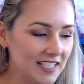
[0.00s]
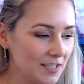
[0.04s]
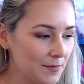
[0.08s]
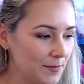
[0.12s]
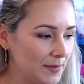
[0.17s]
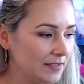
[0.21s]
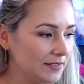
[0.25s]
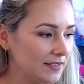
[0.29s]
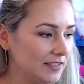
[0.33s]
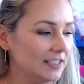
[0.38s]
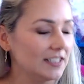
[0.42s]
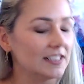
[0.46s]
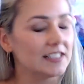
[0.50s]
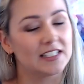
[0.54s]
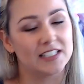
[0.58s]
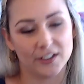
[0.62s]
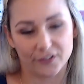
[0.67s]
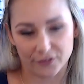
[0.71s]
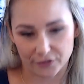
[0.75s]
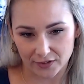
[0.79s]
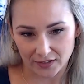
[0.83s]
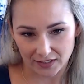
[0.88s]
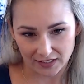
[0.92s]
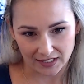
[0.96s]
of it a little
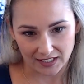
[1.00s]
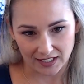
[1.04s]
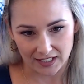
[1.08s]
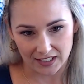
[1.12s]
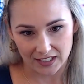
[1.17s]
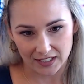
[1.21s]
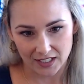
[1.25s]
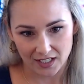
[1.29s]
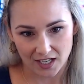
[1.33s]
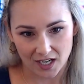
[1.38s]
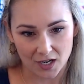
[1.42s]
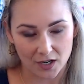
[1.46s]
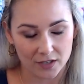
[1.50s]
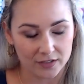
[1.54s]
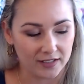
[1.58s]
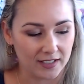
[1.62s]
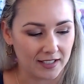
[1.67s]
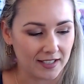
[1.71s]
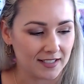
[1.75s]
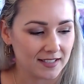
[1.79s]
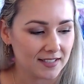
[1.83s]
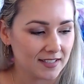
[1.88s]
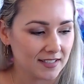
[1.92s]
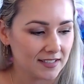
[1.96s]
differently on
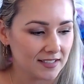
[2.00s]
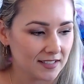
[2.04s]
this.